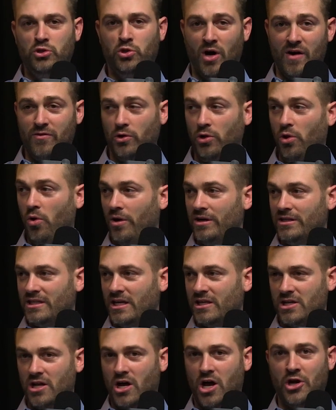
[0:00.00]
Trevor
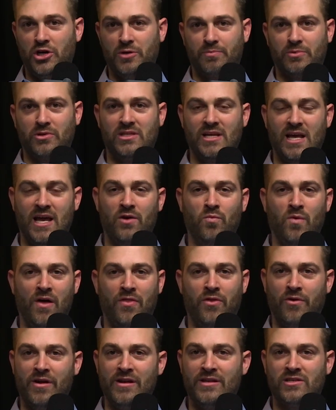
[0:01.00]
Lawrence isn't 100%,
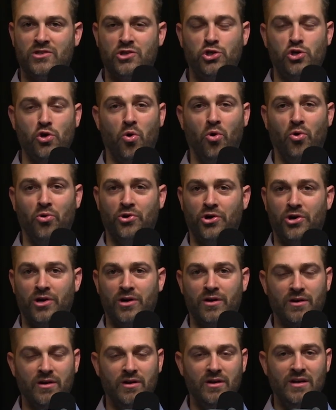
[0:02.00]
whether it's
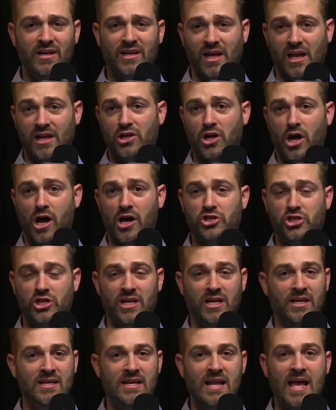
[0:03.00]
shoulder,
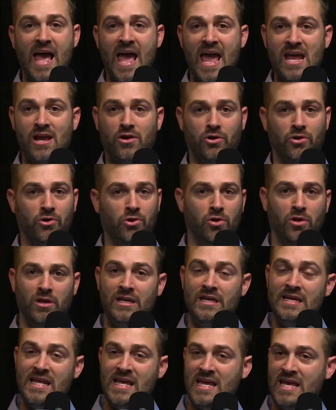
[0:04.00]
concussion,
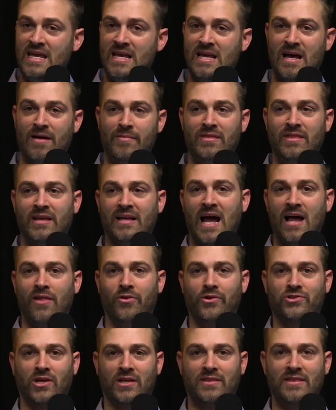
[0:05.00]
ankle, knee. I mean, the guy
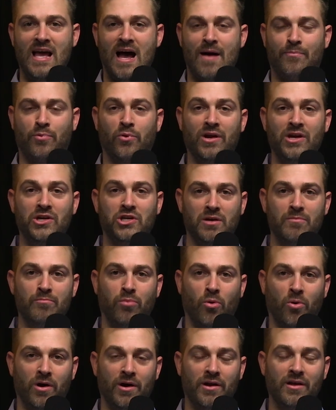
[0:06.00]
looks like the
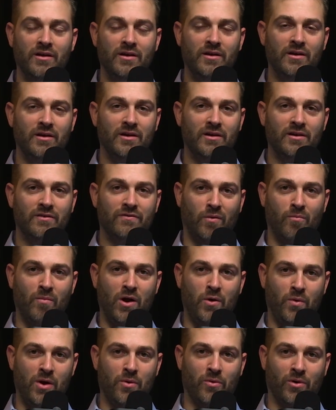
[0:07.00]
operation board from
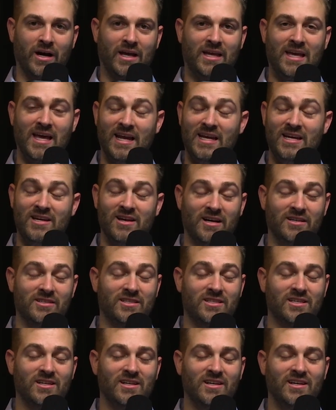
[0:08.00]
when we were a kid. He
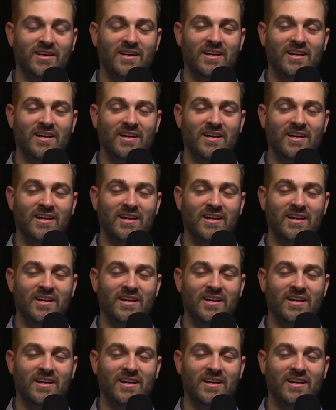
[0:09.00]
does.